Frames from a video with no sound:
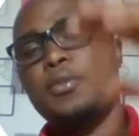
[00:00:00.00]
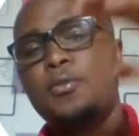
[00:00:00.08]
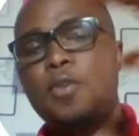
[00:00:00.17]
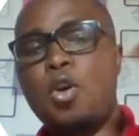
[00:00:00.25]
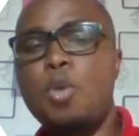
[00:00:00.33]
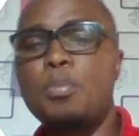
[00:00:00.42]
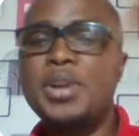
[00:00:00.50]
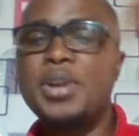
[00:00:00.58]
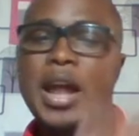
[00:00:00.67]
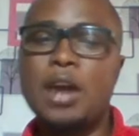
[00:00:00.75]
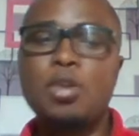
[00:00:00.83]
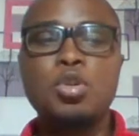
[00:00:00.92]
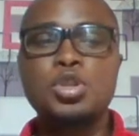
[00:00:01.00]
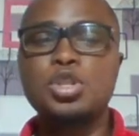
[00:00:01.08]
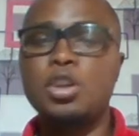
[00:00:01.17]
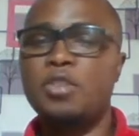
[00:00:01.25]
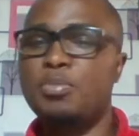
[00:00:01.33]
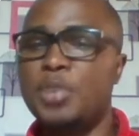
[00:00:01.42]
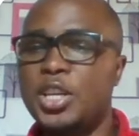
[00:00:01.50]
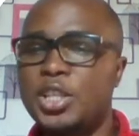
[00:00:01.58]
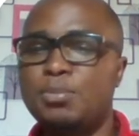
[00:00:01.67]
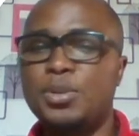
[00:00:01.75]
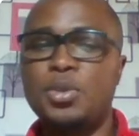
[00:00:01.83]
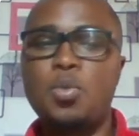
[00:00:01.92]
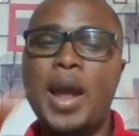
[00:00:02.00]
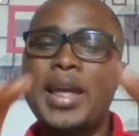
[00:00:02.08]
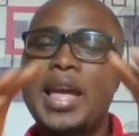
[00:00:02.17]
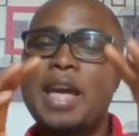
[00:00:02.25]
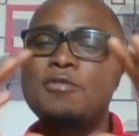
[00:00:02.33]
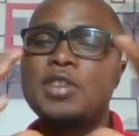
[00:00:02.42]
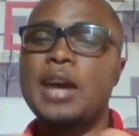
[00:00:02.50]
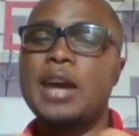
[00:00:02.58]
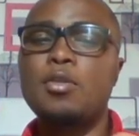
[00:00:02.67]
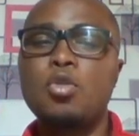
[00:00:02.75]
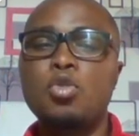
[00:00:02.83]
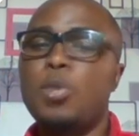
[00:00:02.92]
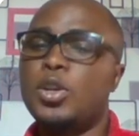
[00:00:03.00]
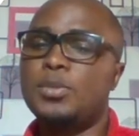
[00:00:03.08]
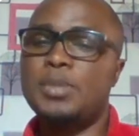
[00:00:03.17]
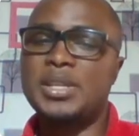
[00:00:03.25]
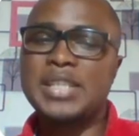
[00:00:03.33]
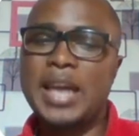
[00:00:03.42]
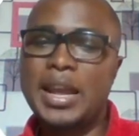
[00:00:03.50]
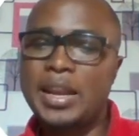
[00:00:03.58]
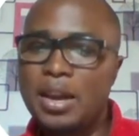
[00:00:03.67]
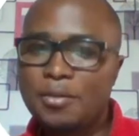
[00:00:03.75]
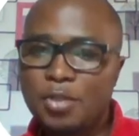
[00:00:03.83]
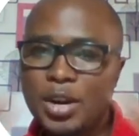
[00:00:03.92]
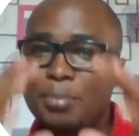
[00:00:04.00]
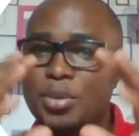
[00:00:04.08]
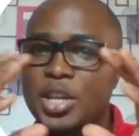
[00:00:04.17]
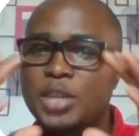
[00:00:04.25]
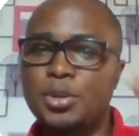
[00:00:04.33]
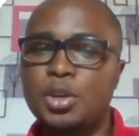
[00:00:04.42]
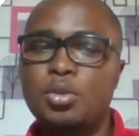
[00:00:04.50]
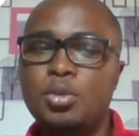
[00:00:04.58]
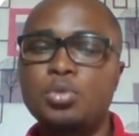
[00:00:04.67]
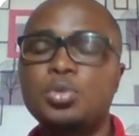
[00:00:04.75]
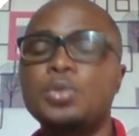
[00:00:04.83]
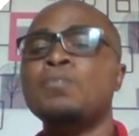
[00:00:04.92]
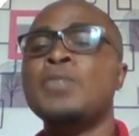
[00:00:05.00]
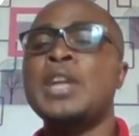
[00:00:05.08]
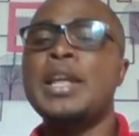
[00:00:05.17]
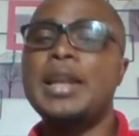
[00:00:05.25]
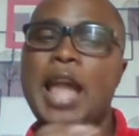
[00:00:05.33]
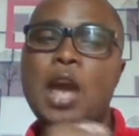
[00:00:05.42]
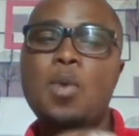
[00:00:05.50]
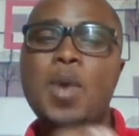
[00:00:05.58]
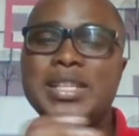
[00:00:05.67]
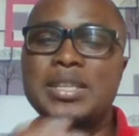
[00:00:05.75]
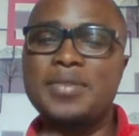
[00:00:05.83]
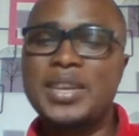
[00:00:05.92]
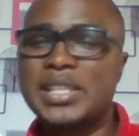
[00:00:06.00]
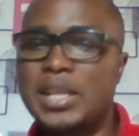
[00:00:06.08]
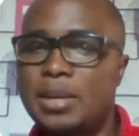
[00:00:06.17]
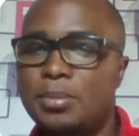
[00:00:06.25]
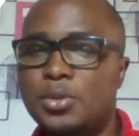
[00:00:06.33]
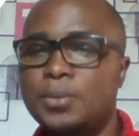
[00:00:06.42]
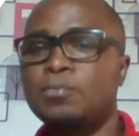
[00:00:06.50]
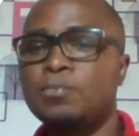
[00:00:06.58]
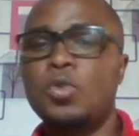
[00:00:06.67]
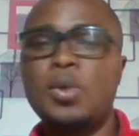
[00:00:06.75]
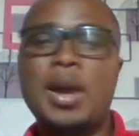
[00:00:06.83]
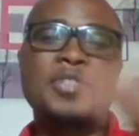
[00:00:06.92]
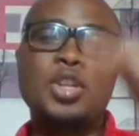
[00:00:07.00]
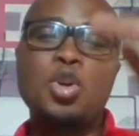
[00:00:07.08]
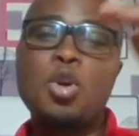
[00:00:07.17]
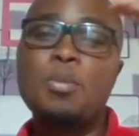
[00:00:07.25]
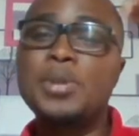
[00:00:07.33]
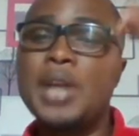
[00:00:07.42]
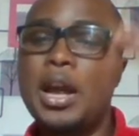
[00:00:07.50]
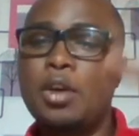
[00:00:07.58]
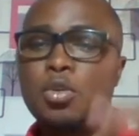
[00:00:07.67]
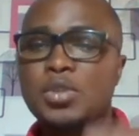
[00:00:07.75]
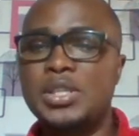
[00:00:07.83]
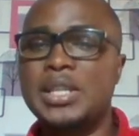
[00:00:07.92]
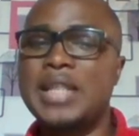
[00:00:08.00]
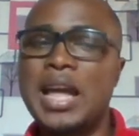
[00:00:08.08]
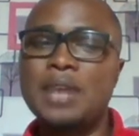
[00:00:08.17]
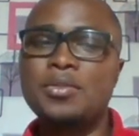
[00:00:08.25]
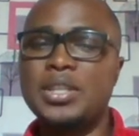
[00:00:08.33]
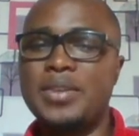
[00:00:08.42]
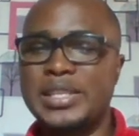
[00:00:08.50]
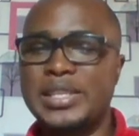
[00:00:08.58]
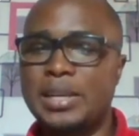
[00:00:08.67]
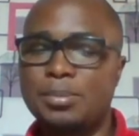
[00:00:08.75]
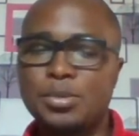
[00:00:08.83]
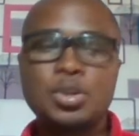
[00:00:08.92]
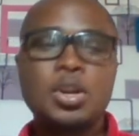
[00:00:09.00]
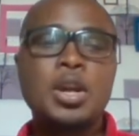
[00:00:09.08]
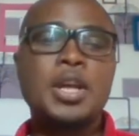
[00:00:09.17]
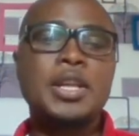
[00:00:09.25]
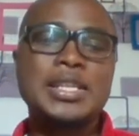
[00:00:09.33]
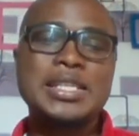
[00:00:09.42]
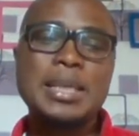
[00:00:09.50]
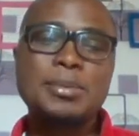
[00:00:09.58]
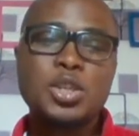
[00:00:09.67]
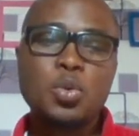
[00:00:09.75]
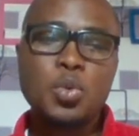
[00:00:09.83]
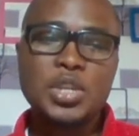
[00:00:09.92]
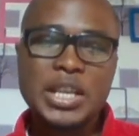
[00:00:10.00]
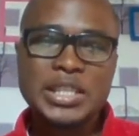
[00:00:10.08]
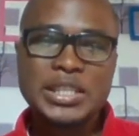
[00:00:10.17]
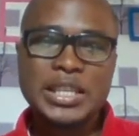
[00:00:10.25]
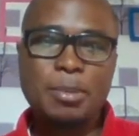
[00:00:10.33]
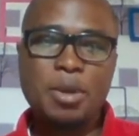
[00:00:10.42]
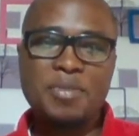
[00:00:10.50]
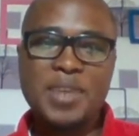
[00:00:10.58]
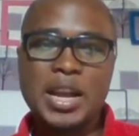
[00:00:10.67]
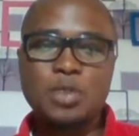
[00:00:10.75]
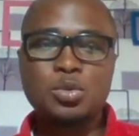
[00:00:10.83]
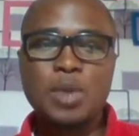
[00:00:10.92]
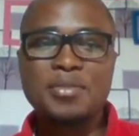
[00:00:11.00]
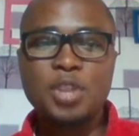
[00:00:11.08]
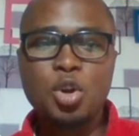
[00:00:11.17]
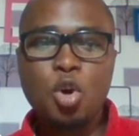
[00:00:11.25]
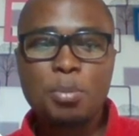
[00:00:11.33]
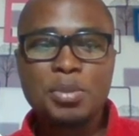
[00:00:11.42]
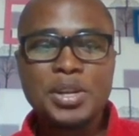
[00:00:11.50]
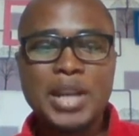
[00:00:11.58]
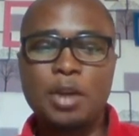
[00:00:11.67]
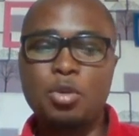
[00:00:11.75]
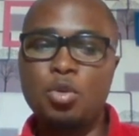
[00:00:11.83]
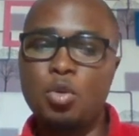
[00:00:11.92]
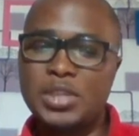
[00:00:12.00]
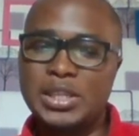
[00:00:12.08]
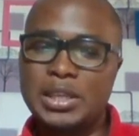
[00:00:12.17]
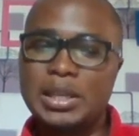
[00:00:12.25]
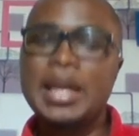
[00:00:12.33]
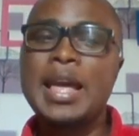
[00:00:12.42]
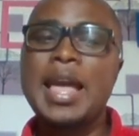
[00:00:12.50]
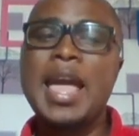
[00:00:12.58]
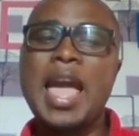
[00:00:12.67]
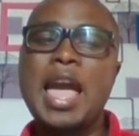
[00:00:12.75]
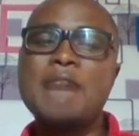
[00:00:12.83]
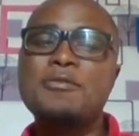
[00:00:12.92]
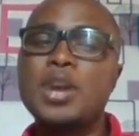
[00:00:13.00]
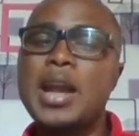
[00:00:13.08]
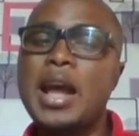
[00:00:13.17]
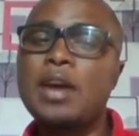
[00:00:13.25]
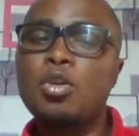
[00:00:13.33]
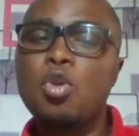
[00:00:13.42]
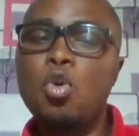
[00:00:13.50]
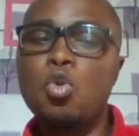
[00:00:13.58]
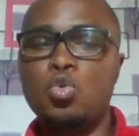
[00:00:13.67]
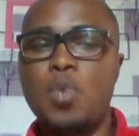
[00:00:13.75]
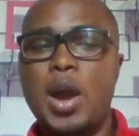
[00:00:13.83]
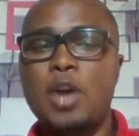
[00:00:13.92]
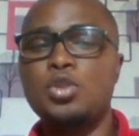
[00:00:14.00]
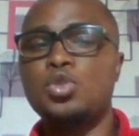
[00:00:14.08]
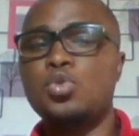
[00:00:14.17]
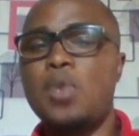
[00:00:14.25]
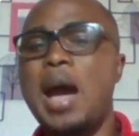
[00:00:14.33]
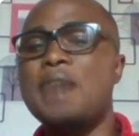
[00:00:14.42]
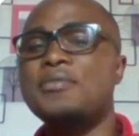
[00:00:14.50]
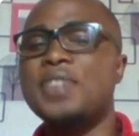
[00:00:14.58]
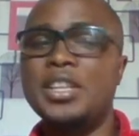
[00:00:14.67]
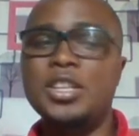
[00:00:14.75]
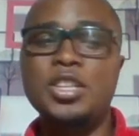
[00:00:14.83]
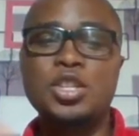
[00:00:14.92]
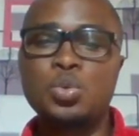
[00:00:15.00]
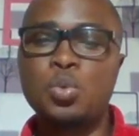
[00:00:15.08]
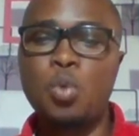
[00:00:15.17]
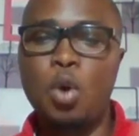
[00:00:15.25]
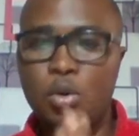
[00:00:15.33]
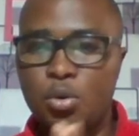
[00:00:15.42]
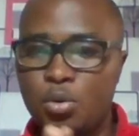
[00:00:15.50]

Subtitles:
for opening and closing of PHP, while every other code must be inside, every other PHP code. Likewise, JavaScript, we have the opening and closing tag for JavaScript. The same thing with HTML, find that we have the opening and closing. Every other code we are going to have in this work